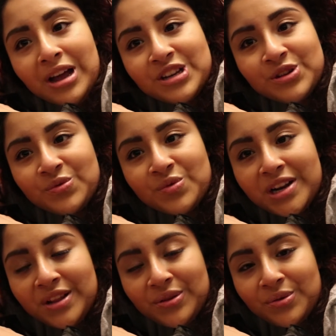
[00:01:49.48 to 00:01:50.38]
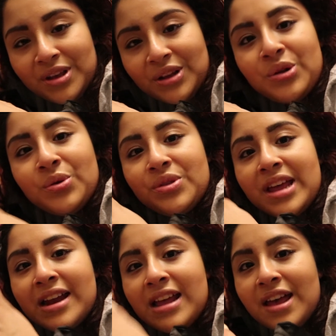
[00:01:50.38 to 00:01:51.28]
I just wanted to include
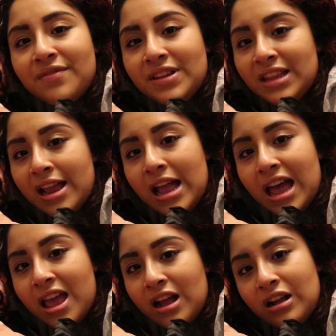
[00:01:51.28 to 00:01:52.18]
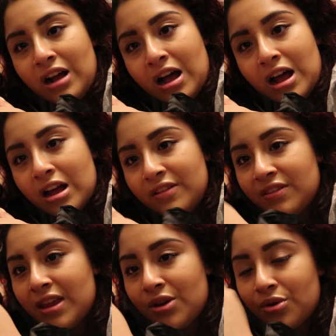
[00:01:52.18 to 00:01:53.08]
that everything I got
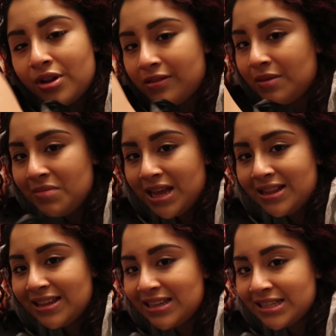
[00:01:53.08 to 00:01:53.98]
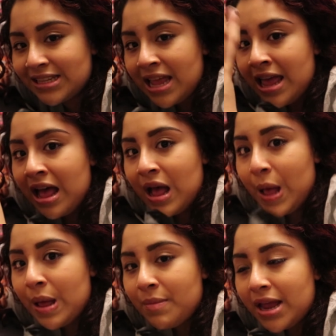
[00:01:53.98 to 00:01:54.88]
in order to make this,
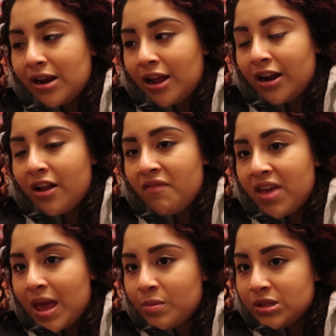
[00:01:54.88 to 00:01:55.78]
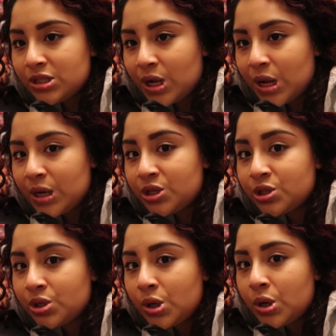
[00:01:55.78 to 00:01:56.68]
I got it off Amazon,
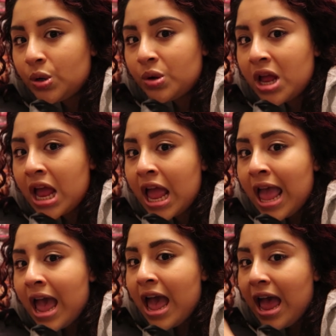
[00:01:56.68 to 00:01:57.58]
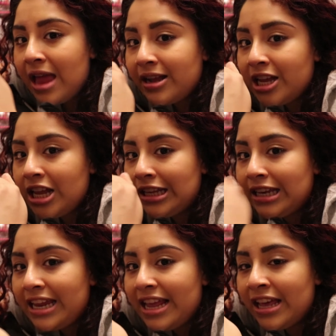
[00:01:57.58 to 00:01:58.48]
so I could
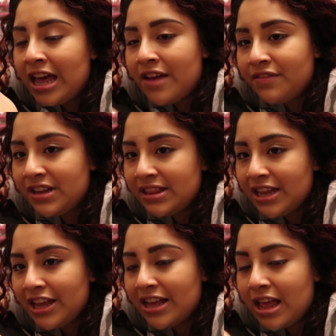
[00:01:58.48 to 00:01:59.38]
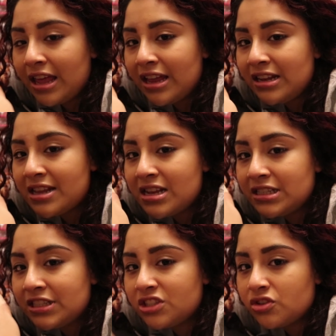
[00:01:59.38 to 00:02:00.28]
link everything in the
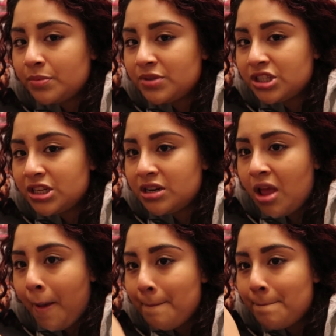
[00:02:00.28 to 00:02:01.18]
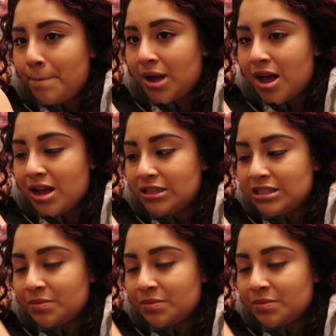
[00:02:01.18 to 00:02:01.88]
description box